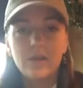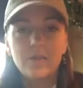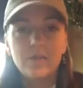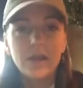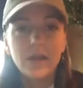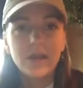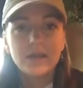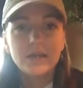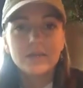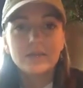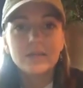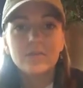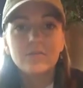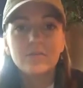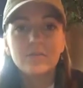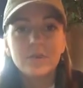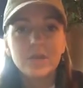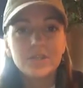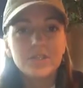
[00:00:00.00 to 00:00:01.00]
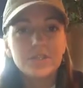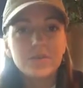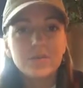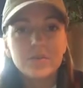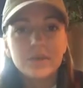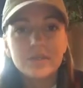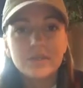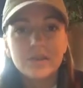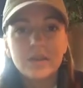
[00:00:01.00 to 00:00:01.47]
because of a racial
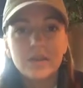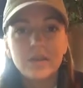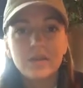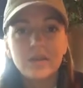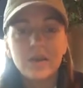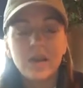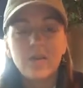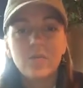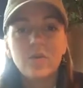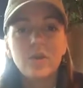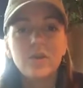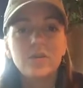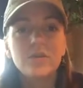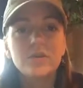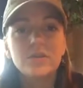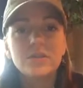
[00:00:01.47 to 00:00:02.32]
reason, I want you